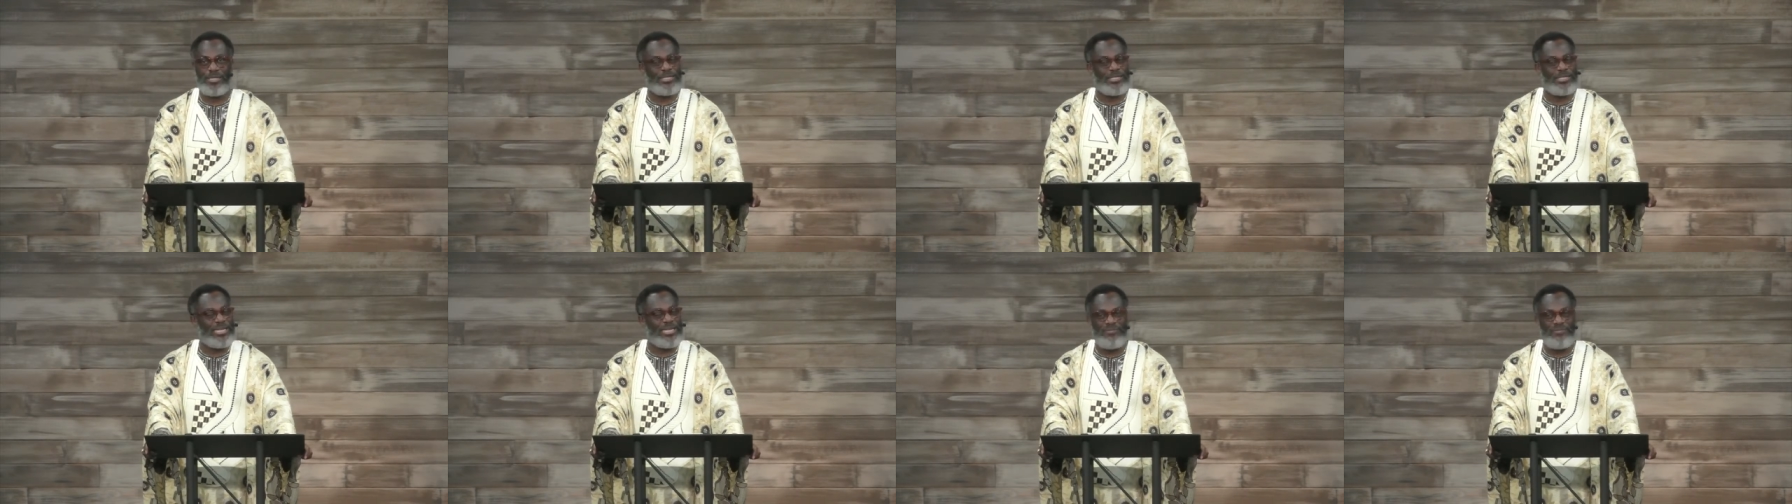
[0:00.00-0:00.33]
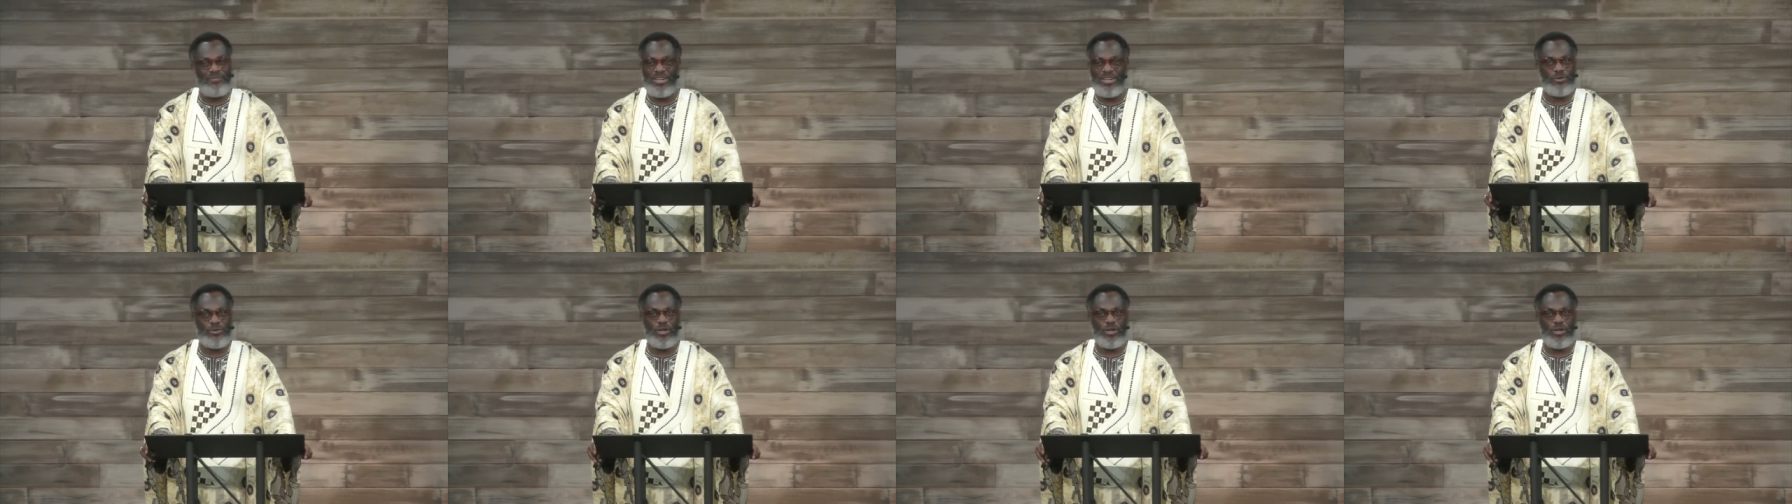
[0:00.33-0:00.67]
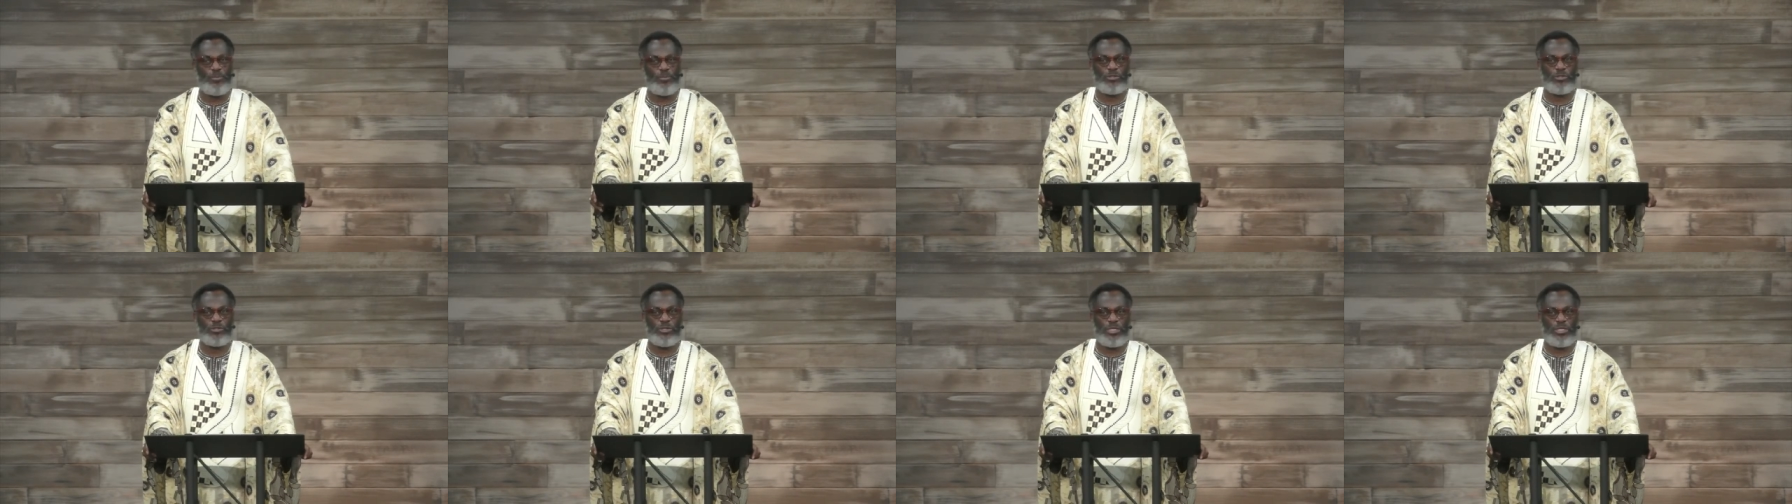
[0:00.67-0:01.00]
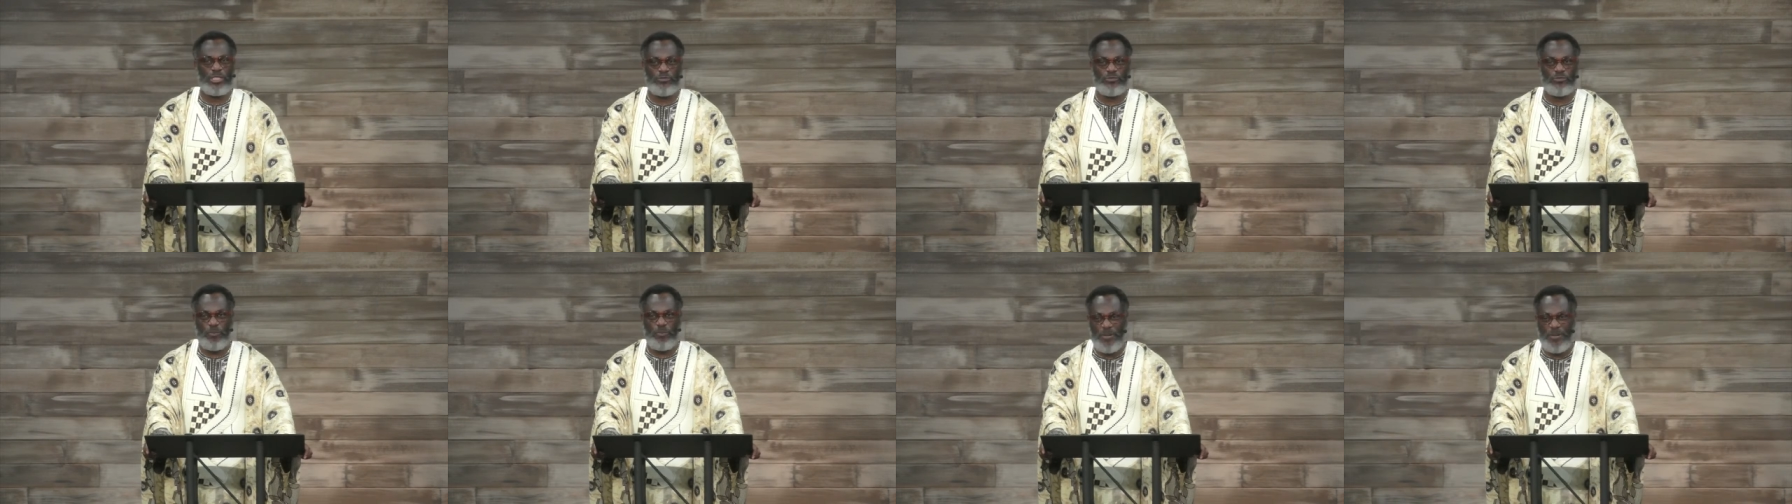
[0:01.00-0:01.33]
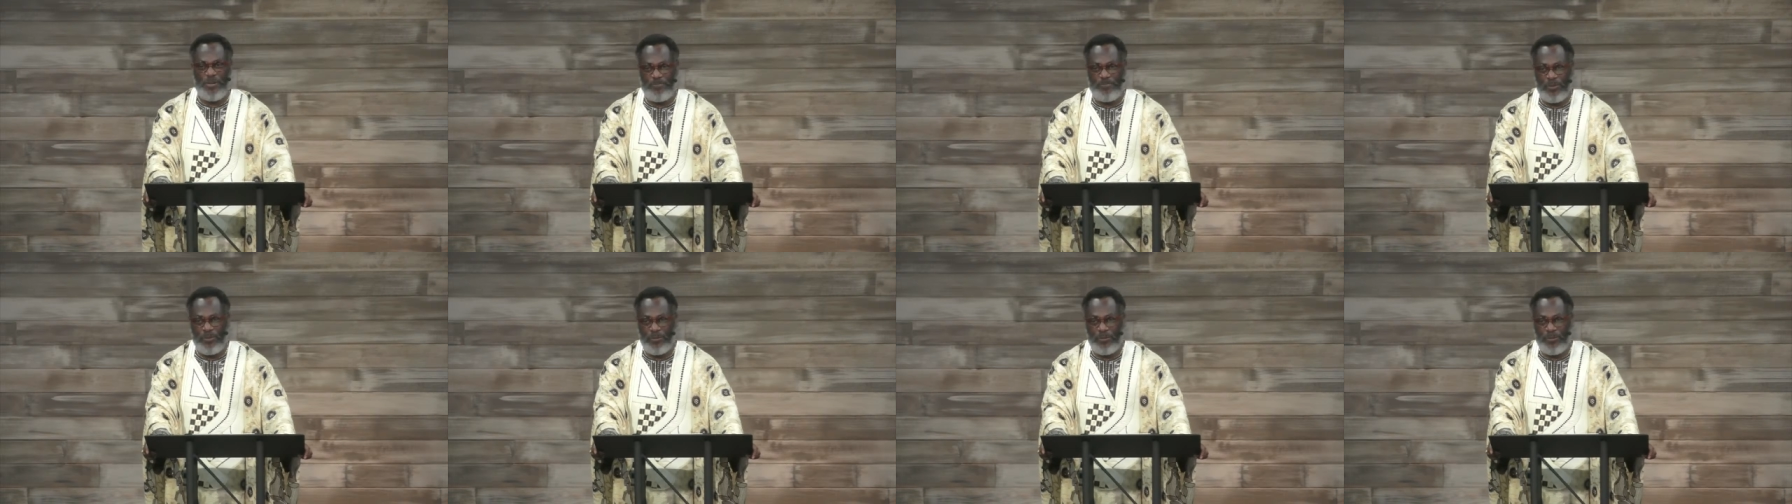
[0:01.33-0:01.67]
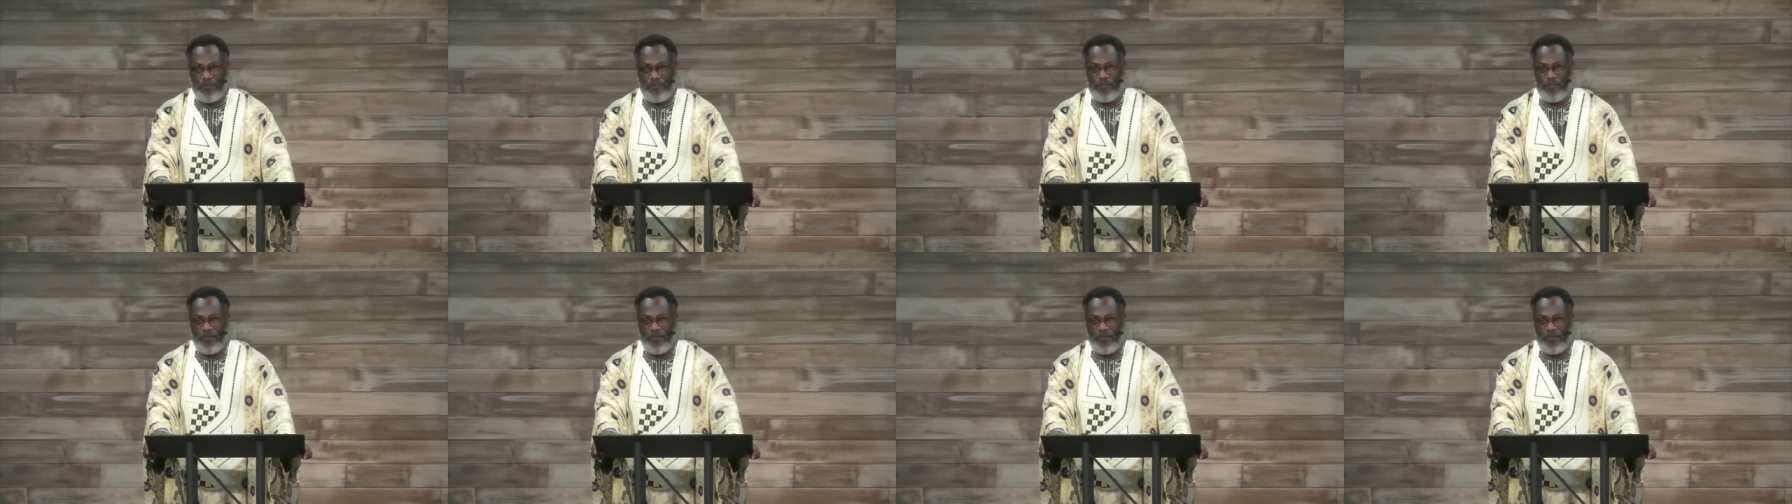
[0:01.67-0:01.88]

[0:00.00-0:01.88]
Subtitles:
They never create opportunities for people.